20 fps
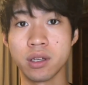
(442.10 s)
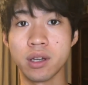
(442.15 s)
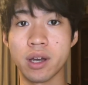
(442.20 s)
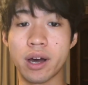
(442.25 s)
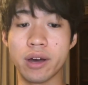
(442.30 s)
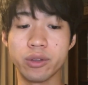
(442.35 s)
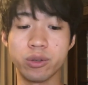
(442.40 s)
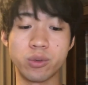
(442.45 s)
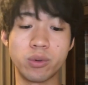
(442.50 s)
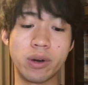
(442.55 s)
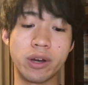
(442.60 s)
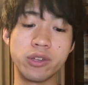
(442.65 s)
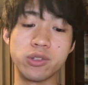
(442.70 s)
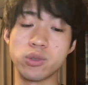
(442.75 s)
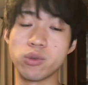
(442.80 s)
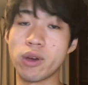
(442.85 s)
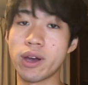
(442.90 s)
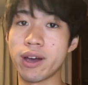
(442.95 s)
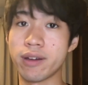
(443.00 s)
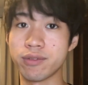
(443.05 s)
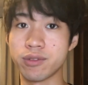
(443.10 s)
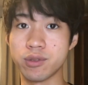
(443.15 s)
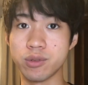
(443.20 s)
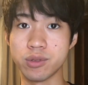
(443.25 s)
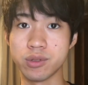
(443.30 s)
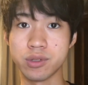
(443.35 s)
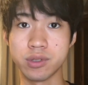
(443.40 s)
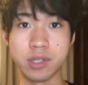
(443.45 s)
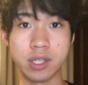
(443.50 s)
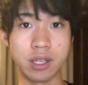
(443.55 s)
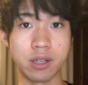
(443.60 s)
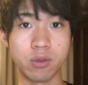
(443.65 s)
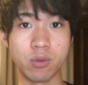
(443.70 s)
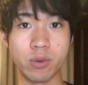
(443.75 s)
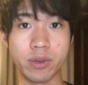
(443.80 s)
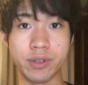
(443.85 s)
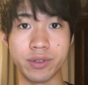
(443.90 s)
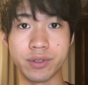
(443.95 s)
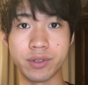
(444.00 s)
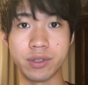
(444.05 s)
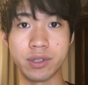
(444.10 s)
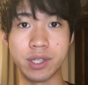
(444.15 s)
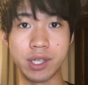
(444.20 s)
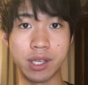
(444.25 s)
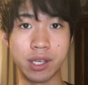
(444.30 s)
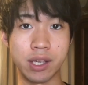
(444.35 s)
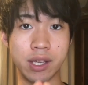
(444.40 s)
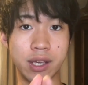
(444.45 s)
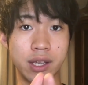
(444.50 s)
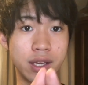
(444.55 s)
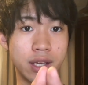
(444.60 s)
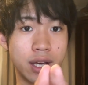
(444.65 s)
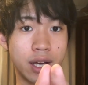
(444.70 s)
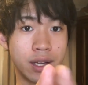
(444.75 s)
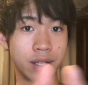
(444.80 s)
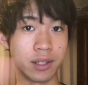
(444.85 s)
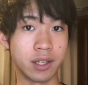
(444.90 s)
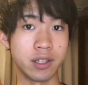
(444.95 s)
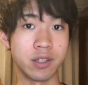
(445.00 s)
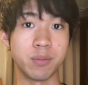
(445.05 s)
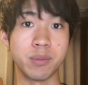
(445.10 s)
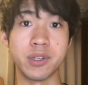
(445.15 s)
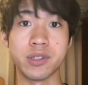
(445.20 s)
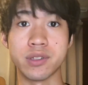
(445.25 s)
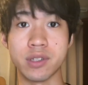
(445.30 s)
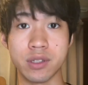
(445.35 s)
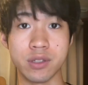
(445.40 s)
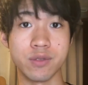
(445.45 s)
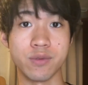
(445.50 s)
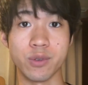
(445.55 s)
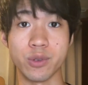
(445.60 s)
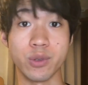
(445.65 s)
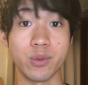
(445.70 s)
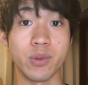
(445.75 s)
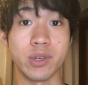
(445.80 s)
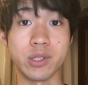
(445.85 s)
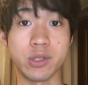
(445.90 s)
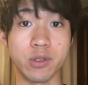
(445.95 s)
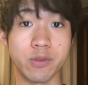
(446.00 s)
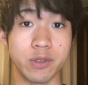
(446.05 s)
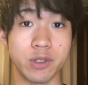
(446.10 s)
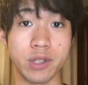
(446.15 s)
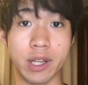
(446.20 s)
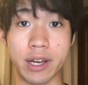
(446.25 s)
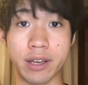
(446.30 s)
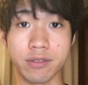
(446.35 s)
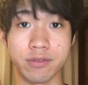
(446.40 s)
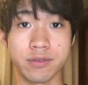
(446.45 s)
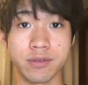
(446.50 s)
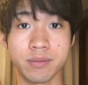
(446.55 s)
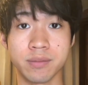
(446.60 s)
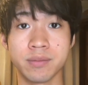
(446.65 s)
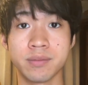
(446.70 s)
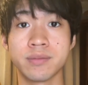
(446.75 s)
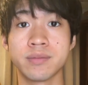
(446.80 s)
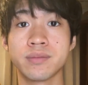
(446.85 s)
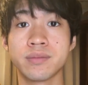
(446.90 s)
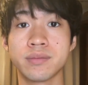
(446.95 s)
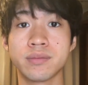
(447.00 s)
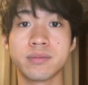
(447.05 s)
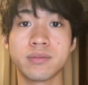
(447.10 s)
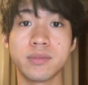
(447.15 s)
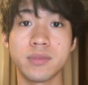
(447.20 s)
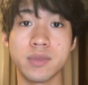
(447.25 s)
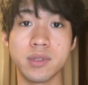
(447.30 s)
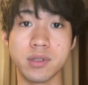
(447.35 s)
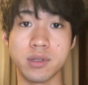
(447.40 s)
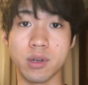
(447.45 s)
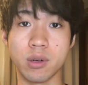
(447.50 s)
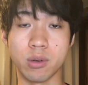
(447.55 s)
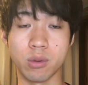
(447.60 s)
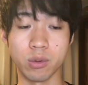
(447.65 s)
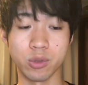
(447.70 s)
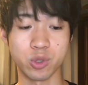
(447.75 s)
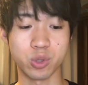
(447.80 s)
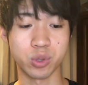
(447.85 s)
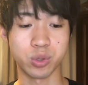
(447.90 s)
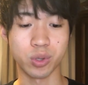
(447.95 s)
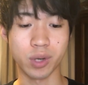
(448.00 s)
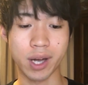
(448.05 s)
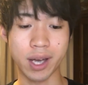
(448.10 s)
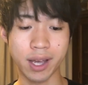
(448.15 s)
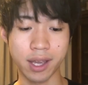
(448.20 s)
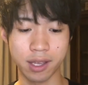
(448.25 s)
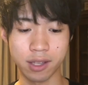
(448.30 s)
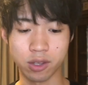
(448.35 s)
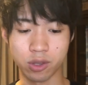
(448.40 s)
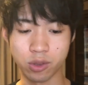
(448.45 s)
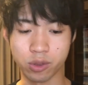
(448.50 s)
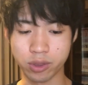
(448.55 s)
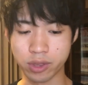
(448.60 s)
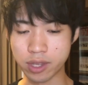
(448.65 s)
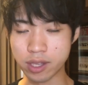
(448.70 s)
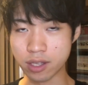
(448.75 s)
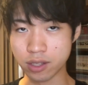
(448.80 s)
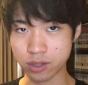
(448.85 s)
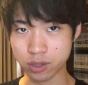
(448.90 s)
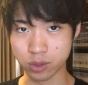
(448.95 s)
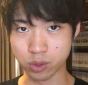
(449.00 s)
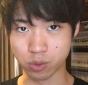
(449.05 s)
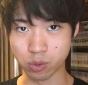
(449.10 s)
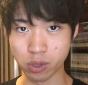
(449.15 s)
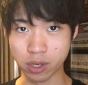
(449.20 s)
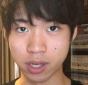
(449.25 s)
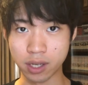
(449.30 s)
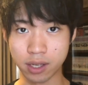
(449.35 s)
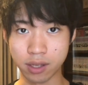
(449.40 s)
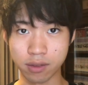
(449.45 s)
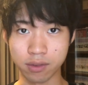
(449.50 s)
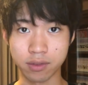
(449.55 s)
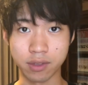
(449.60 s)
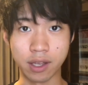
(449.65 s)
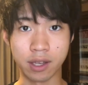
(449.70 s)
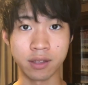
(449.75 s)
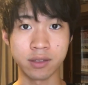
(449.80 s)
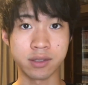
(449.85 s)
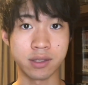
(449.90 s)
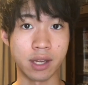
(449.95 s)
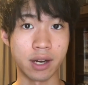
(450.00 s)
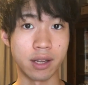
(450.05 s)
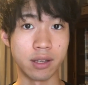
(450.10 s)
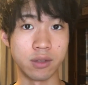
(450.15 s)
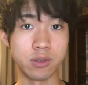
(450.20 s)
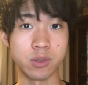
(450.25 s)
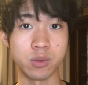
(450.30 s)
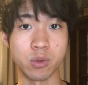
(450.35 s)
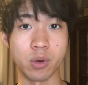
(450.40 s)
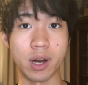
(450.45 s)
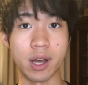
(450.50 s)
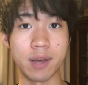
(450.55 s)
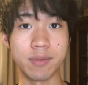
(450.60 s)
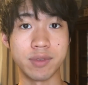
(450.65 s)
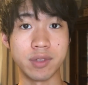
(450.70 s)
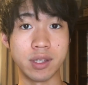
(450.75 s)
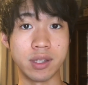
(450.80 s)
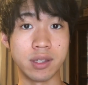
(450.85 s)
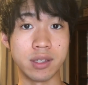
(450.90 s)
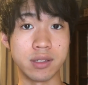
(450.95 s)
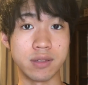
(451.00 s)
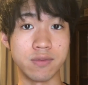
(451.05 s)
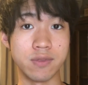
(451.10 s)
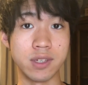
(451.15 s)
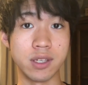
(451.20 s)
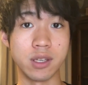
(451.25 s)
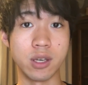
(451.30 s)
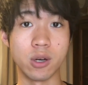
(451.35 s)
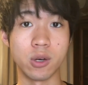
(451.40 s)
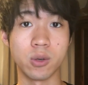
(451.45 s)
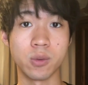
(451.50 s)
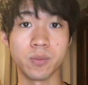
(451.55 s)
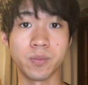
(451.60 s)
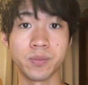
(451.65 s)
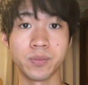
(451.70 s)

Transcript: otherwise you have to stick with the antidepressants for the rest of your life. So try these three things that I described in this video